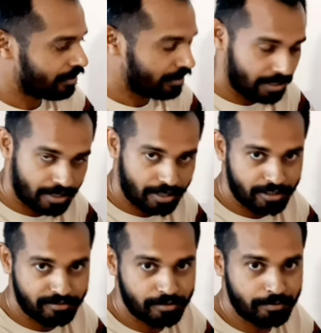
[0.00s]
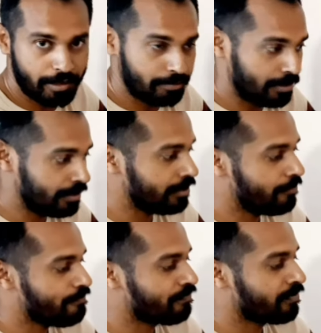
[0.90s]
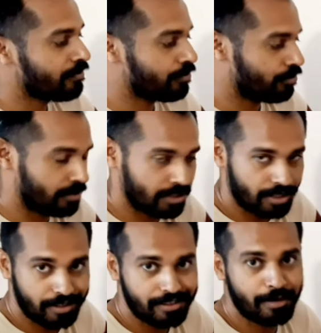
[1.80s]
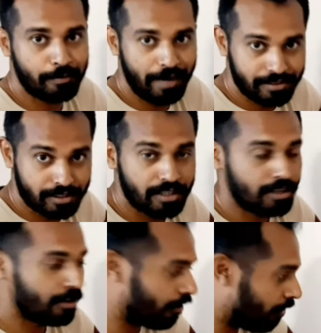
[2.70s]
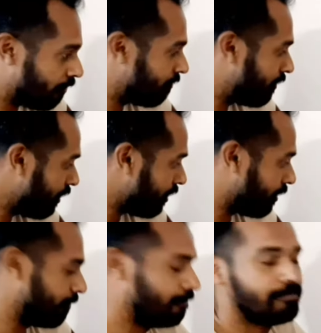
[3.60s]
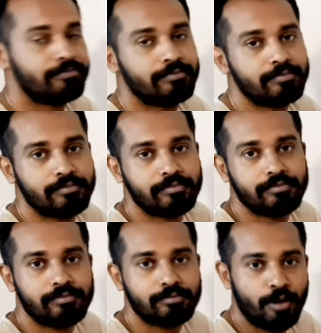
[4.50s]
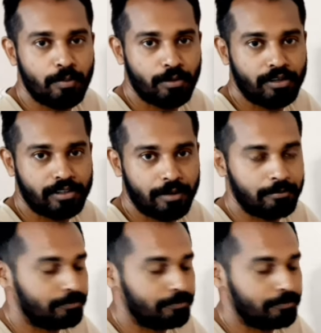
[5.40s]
a colorful paper to cut a pattern of the popcorn cup.